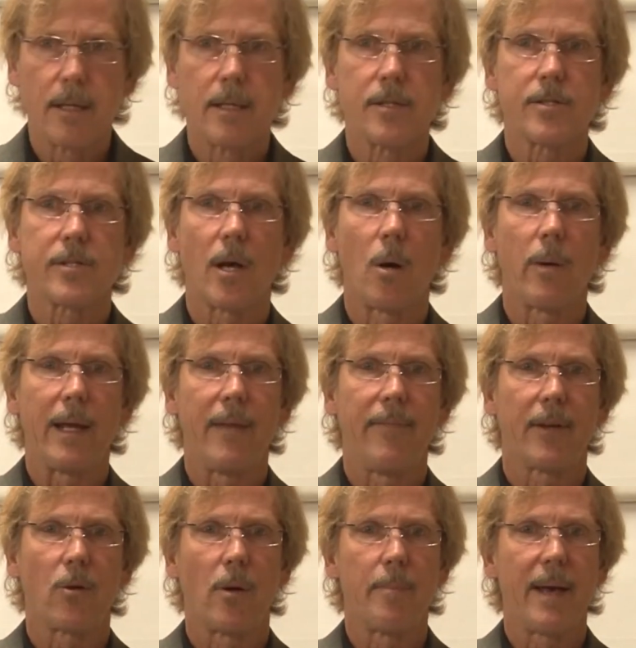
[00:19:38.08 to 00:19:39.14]
So
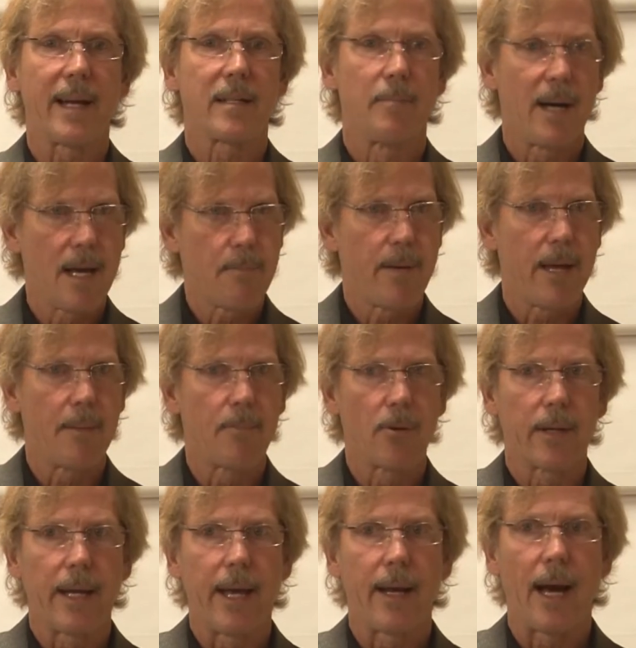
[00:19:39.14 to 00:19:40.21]
in going back to my paper
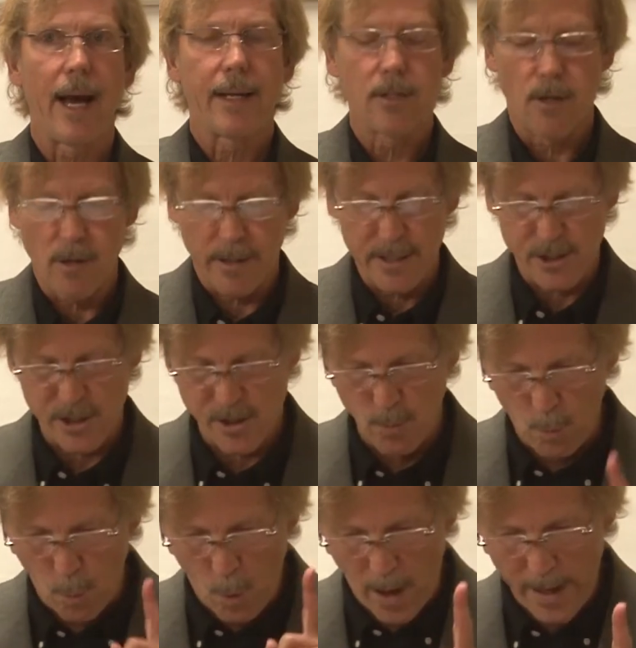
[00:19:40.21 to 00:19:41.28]
again, I target just
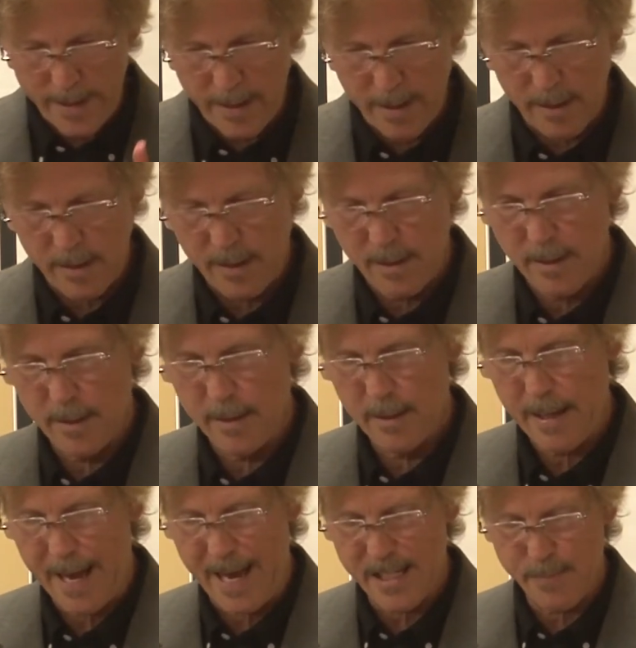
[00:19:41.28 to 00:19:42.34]
one
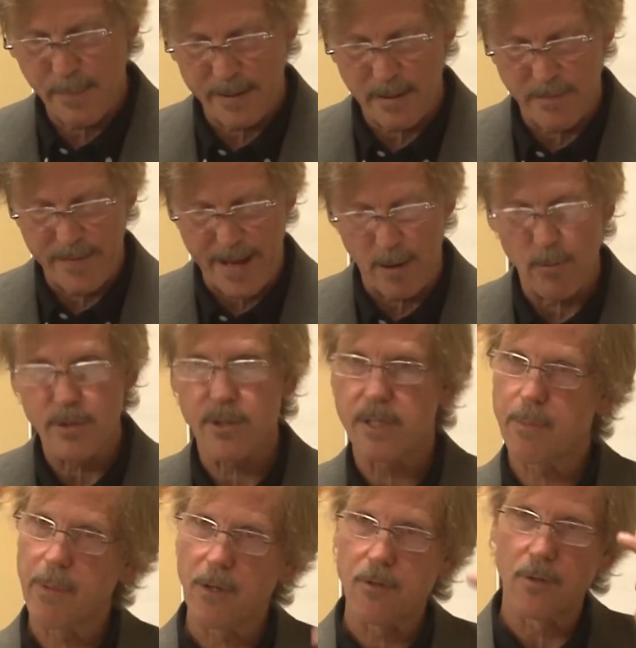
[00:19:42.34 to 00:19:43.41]
aspect of that, which is
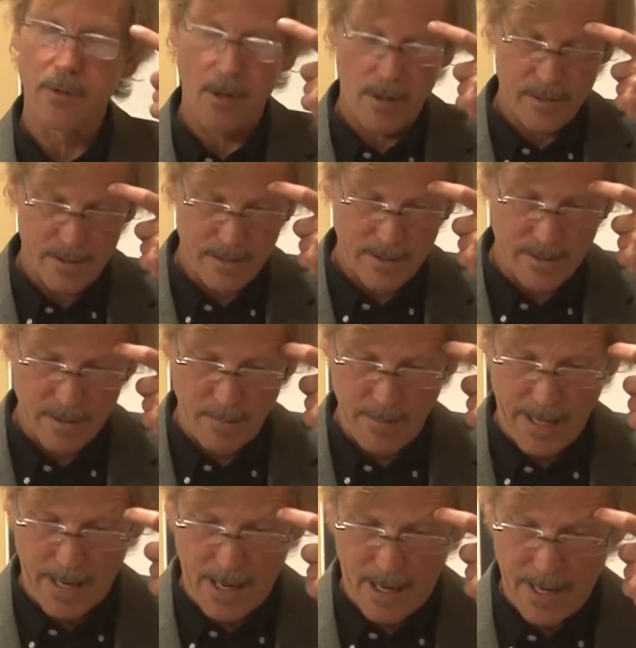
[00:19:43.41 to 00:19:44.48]
spiritual narcissism.
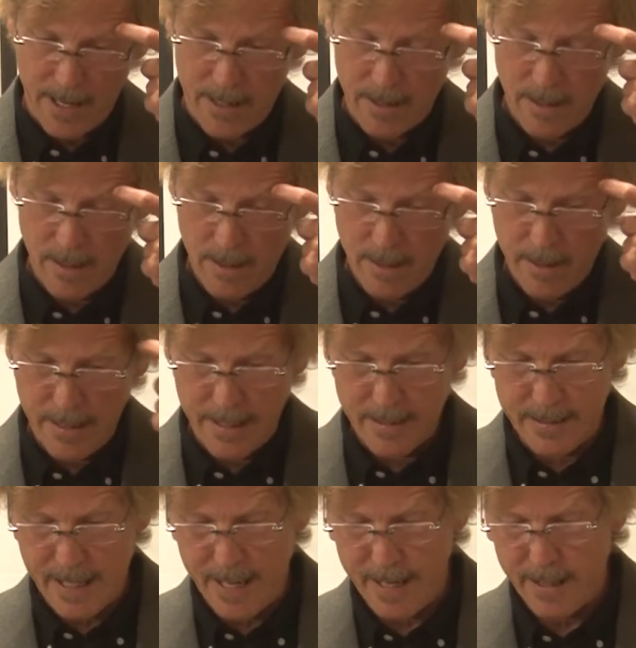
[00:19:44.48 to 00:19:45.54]
And I
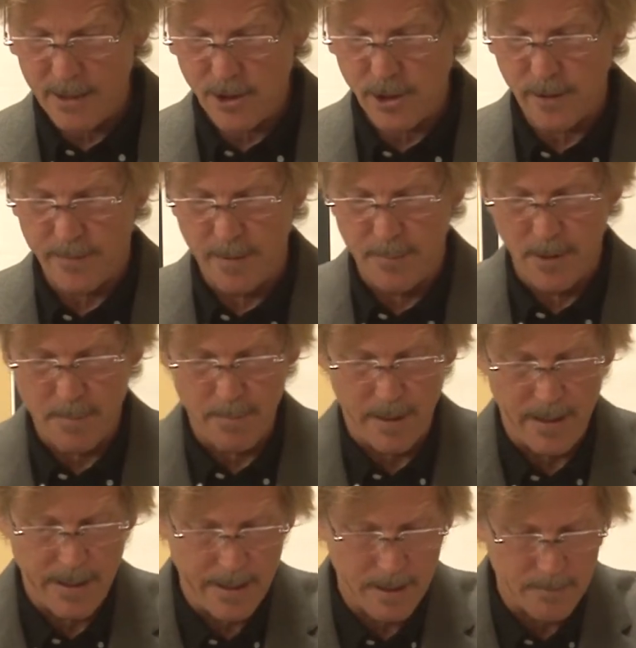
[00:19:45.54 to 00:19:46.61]
engage the book
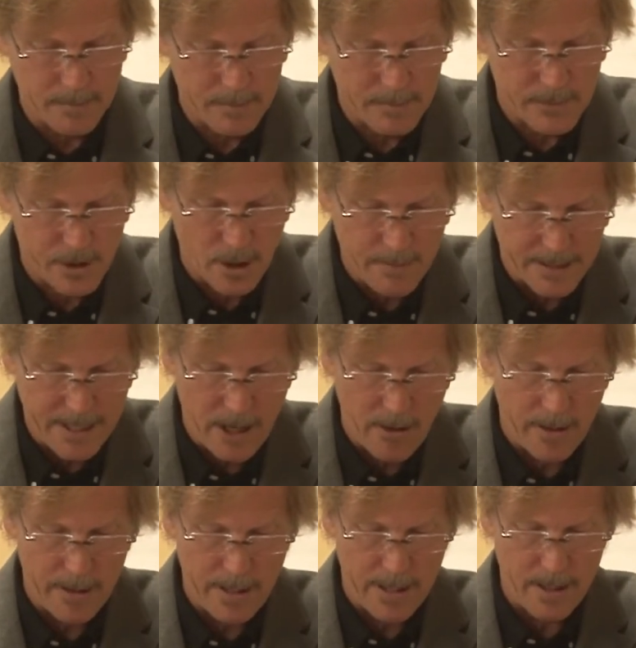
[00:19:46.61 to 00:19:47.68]
by Jeremy
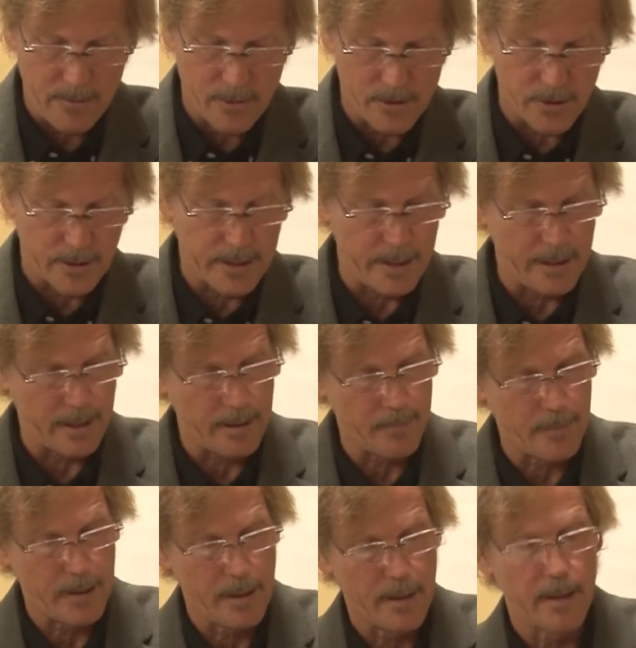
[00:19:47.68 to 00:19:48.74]
Carrette and Richard King
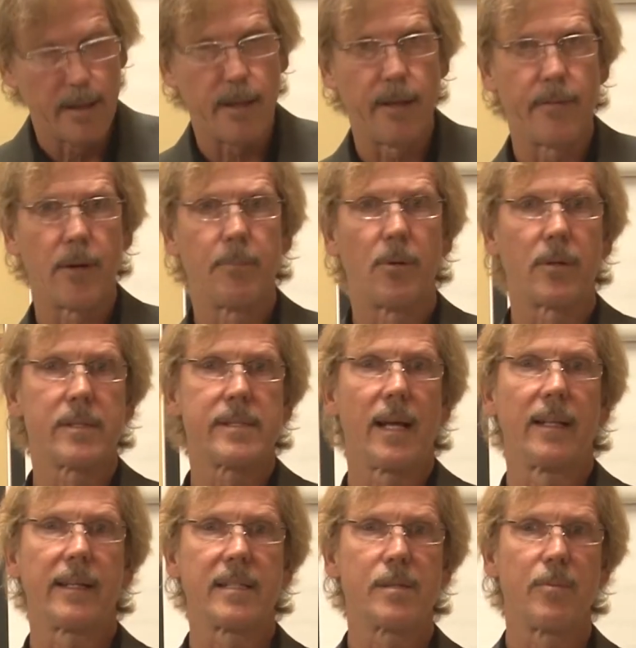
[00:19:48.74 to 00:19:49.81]
in their book
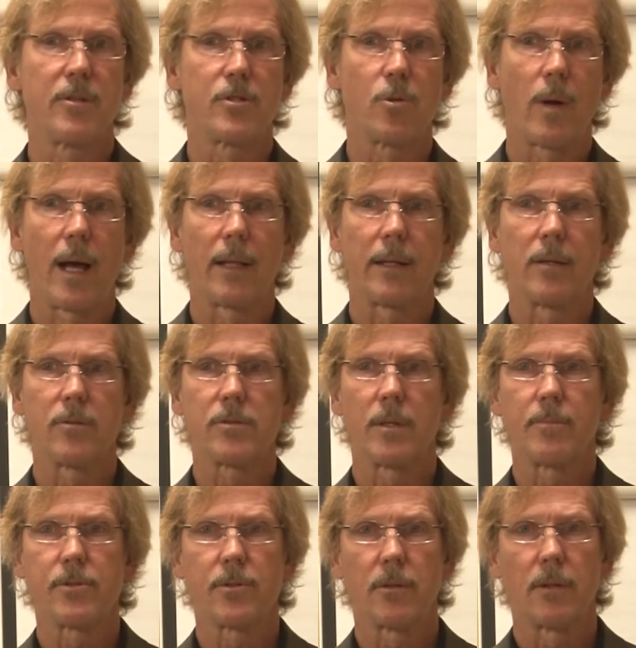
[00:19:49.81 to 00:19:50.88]
Selling Spirituality, which
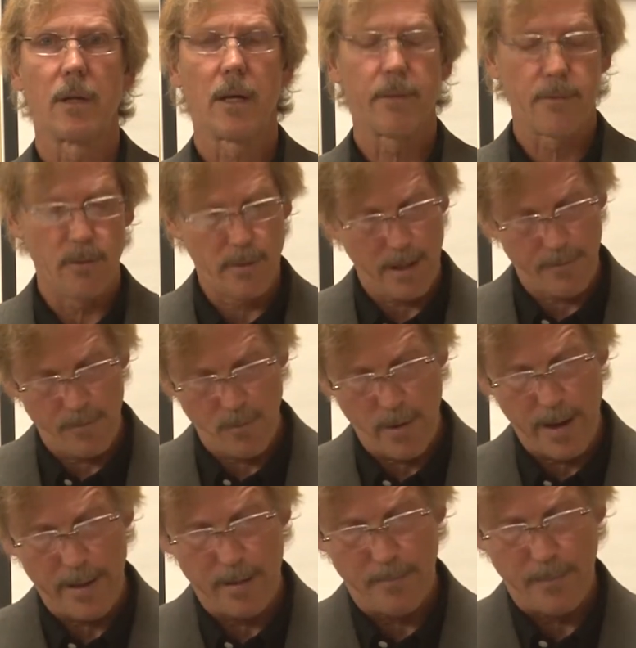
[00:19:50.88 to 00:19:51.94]
I'm sure a lot of you have
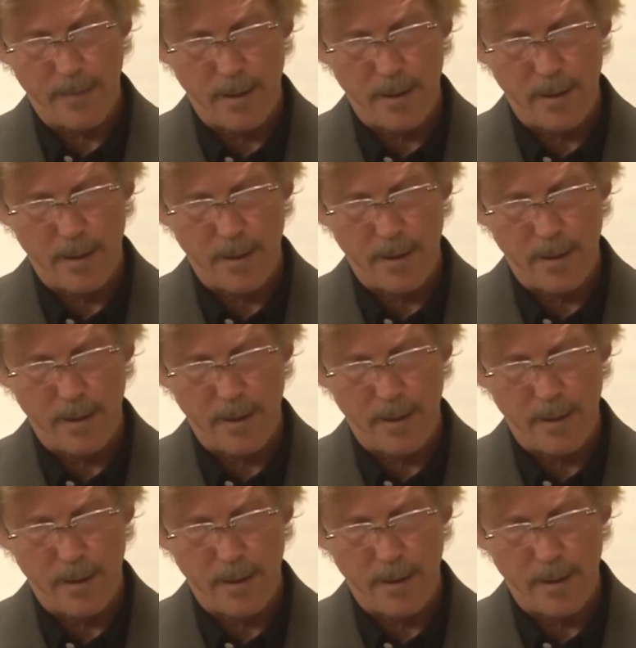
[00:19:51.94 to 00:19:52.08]
read.